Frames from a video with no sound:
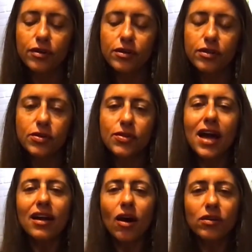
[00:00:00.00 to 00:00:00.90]
so
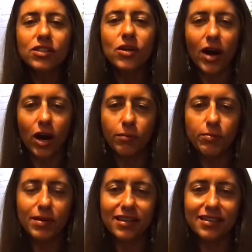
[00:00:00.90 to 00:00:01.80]
that also helped,
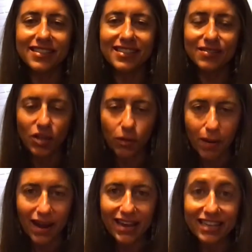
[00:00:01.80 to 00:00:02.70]
because, you know,
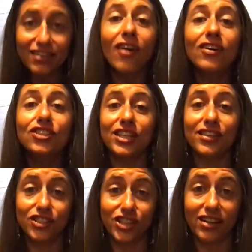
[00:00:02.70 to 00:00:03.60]
by acknowledging
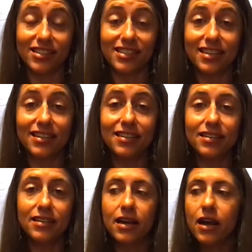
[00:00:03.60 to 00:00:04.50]
the jealousy,
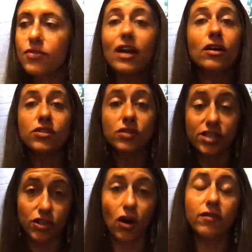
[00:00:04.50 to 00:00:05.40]
that also
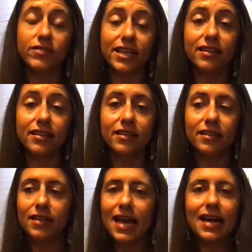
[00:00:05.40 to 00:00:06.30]
dissolved it,
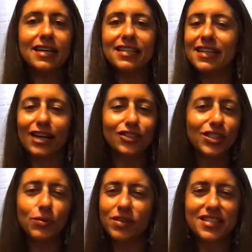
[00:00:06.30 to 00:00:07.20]
and it
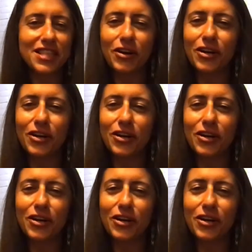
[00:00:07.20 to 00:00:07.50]
actually wasn't there